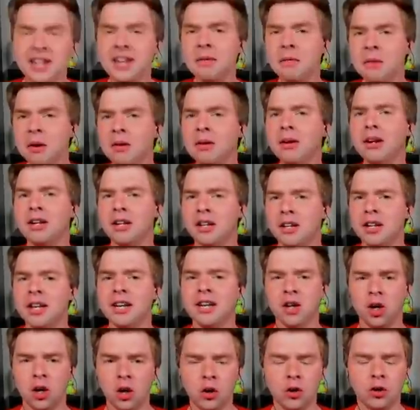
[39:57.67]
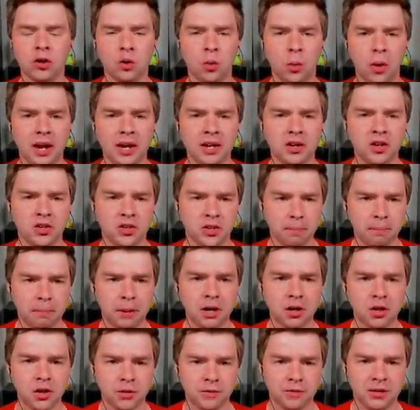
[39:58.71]
think you were gonna click Earthquake just a
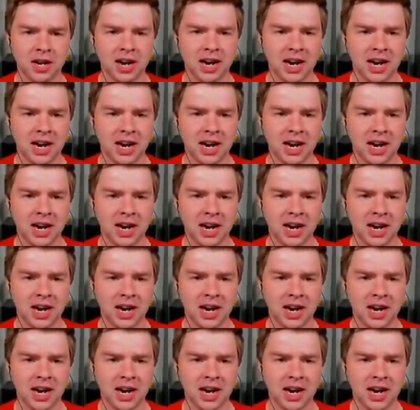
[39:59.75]
bunch of